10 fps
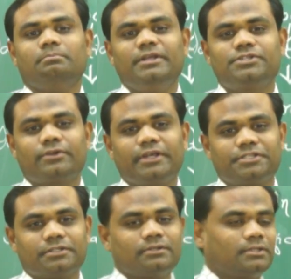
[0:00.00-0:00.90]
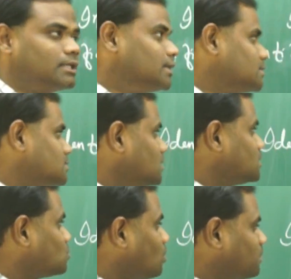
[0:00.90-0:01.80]
Mensuration is a
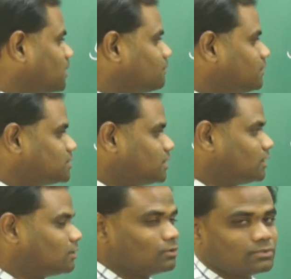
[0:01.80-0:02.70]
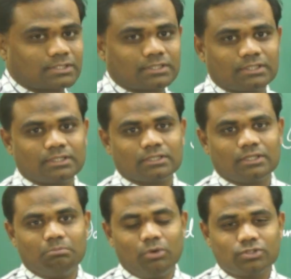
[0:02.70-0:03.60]
topic which includes
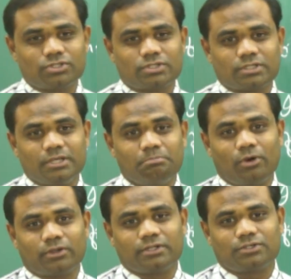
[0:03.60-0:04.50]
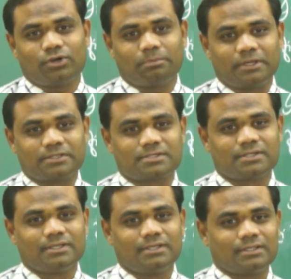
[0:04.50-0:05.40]
the most important topics,
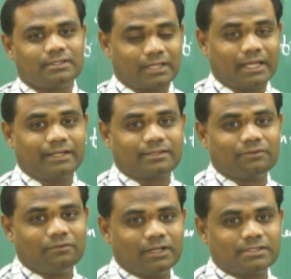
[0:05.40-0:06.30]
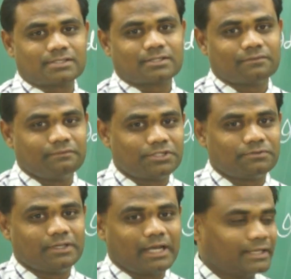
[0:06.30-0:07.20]
the connected words which
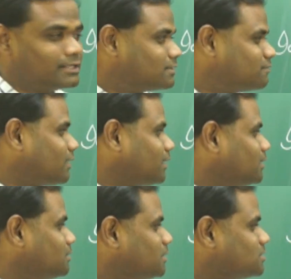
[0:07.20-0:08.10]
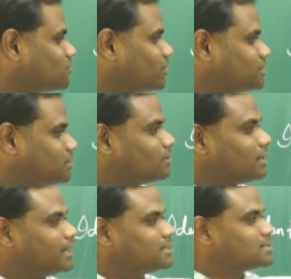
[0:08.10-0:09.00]
we identify in mensuration
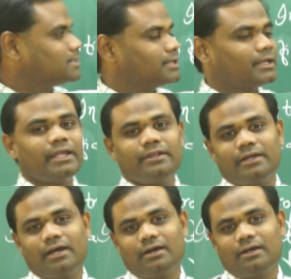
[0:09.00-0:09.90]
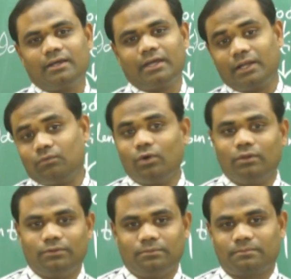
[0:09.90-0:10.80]
as area and
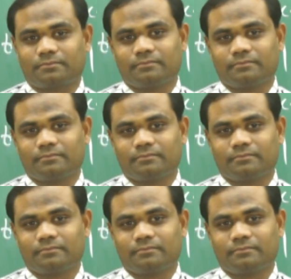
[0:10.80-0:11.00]
volume.